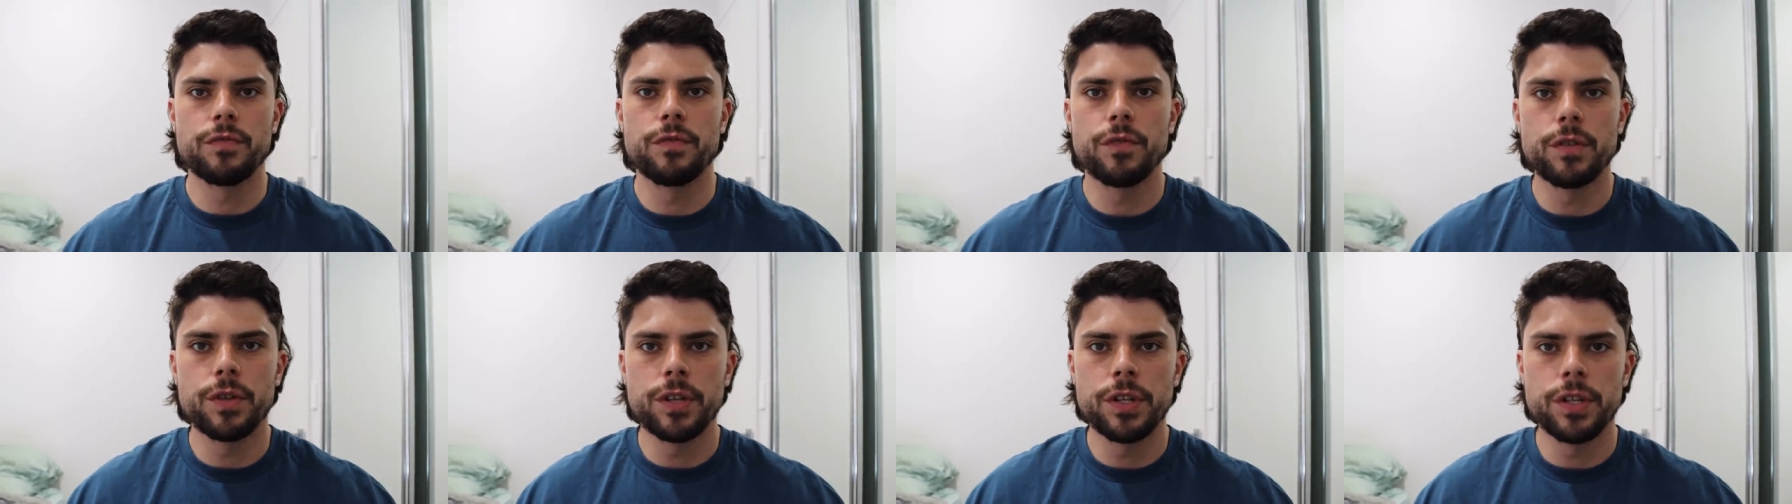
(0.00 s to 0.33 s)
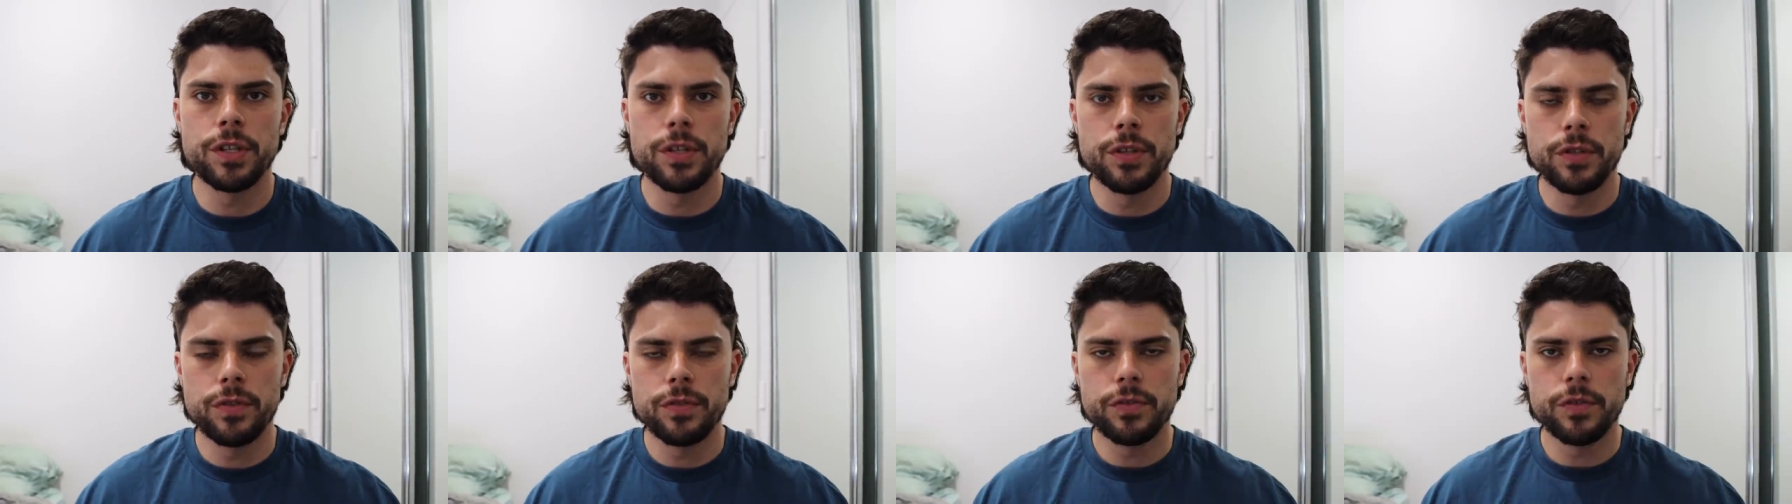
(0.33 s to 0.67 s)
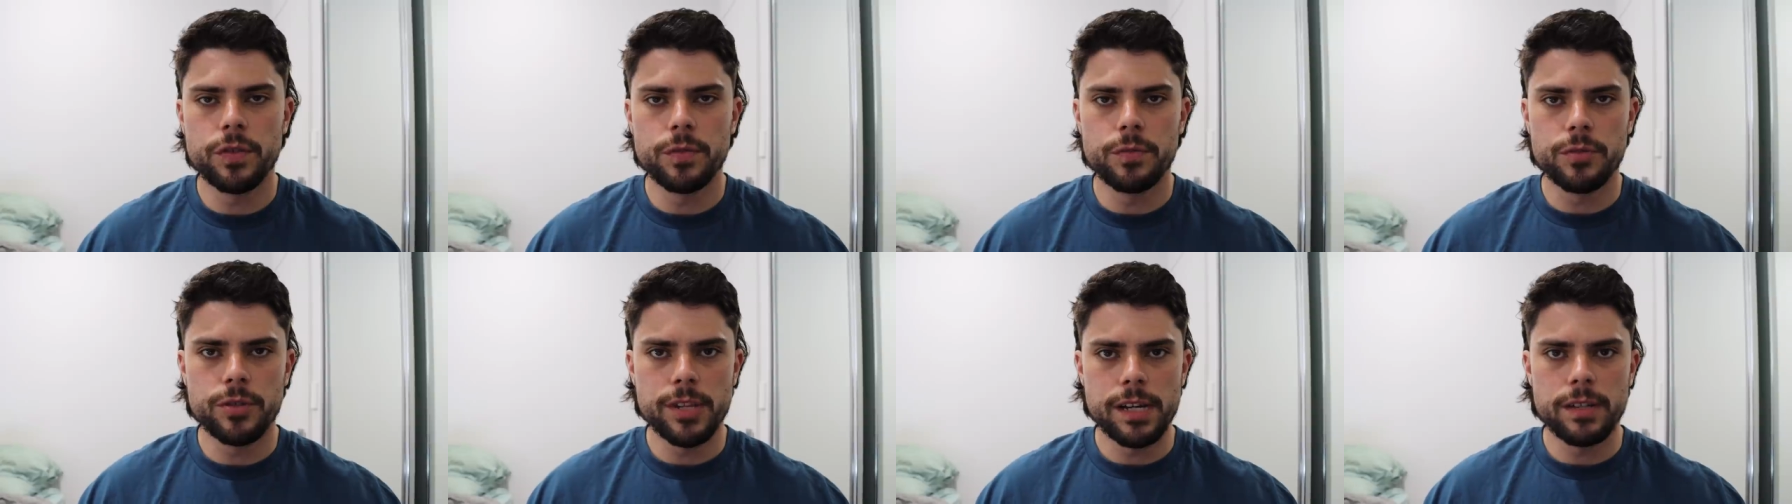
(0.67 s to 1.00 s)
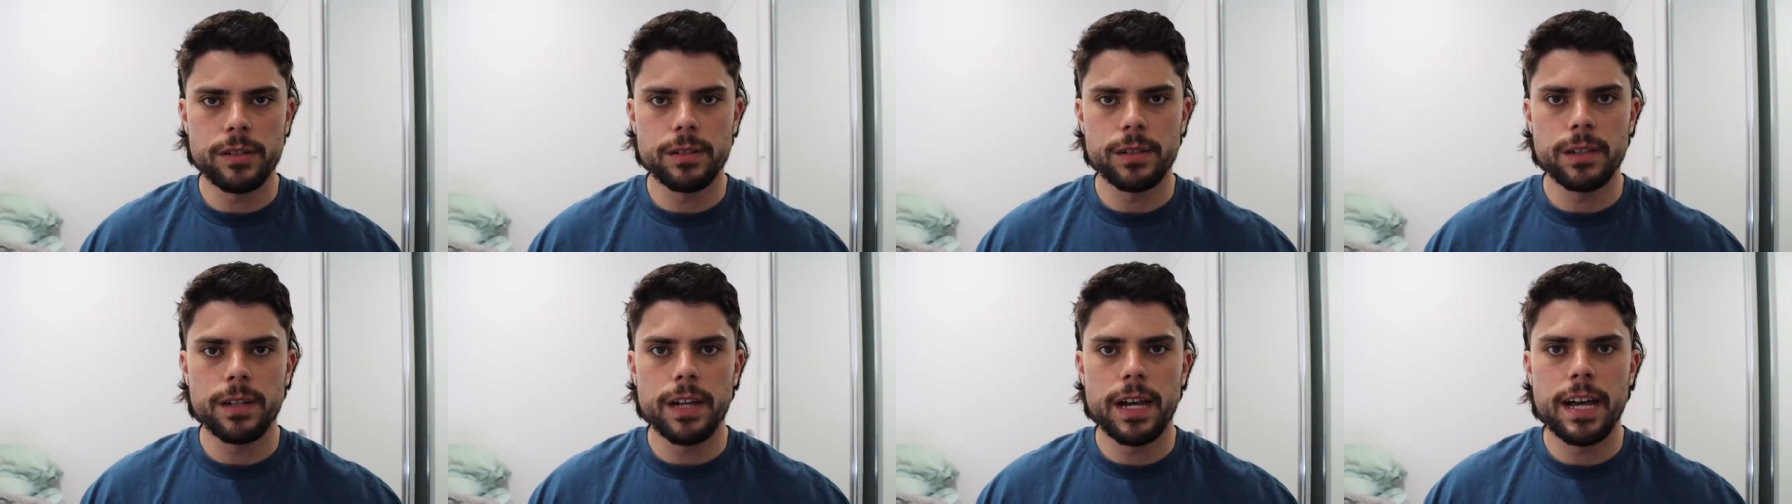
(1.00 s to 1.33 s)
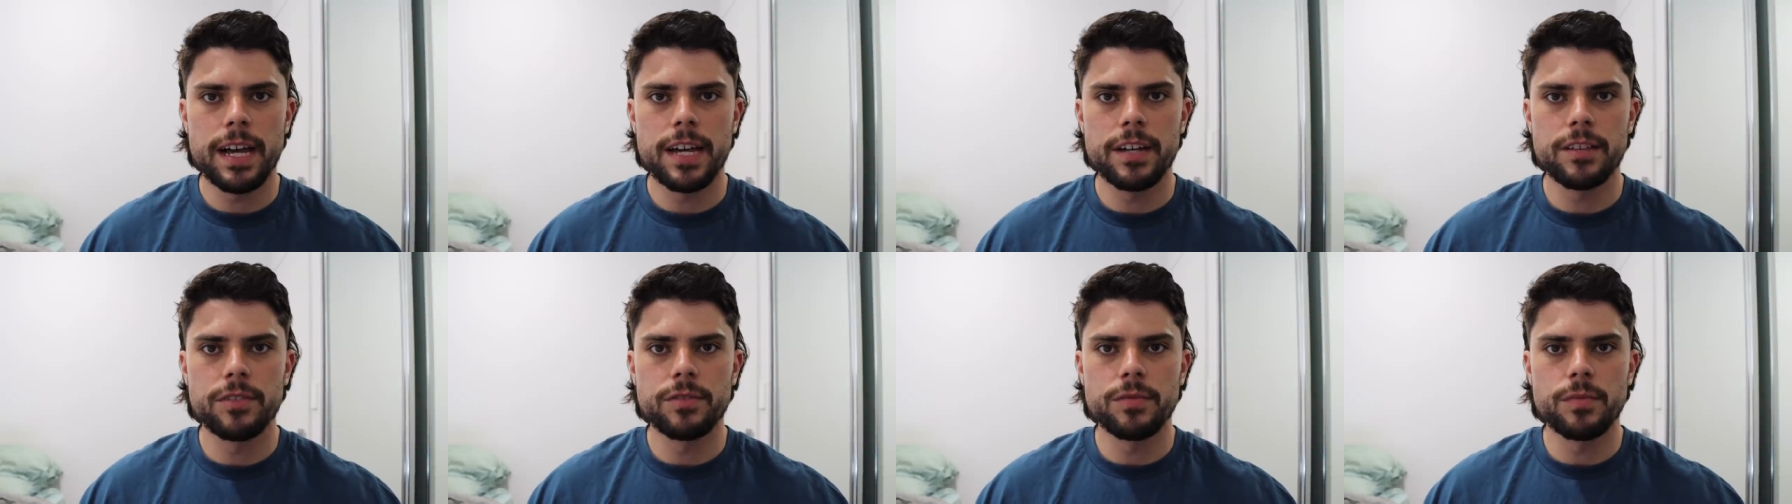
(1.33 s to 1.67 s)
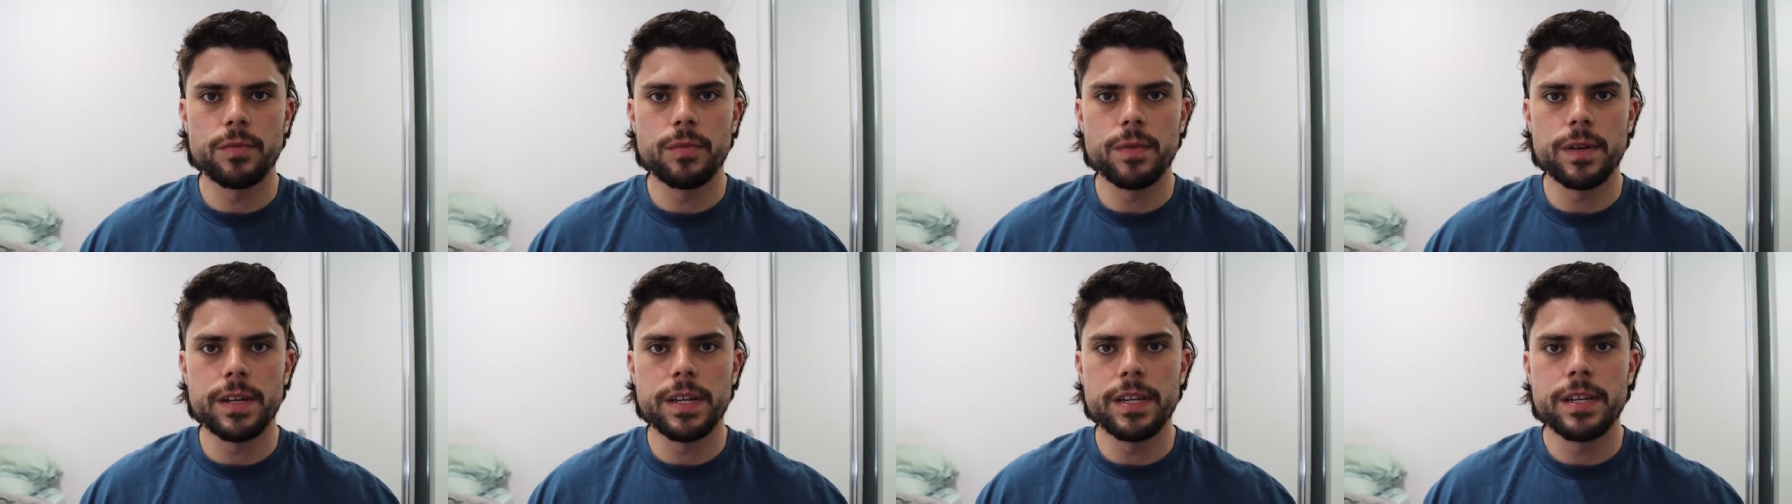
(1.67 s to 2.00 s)
Footy YouTube channel as
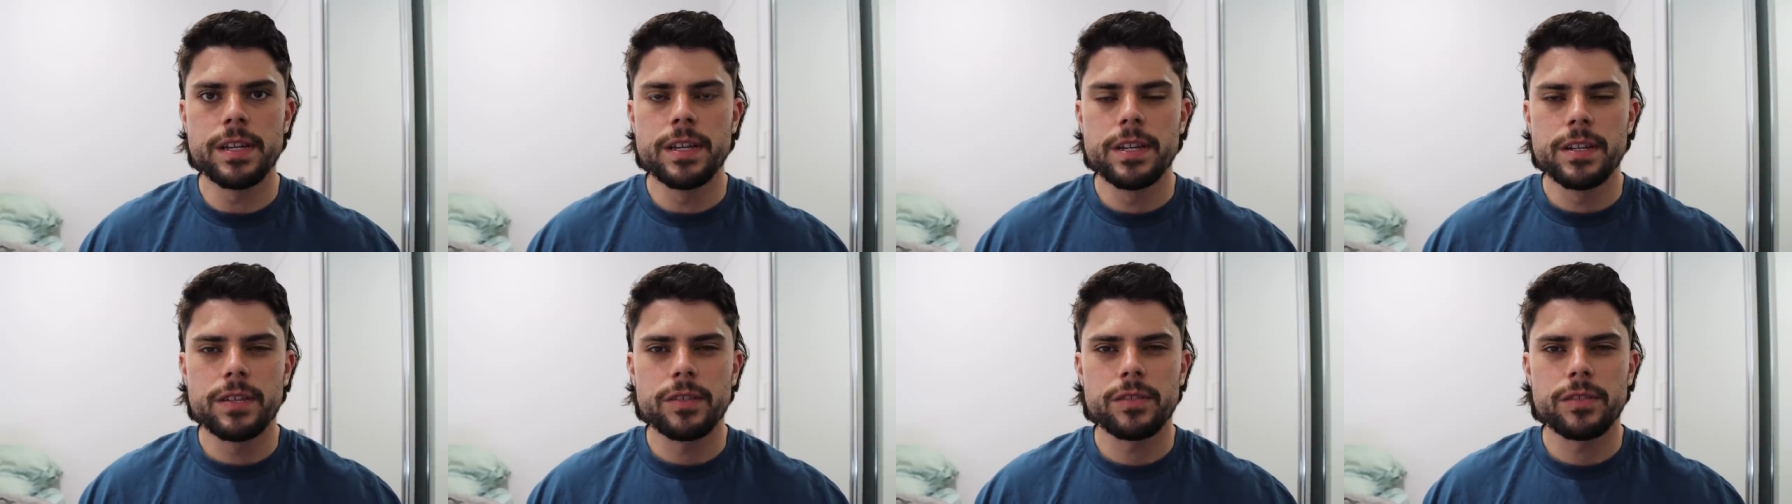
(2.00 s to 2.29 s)
we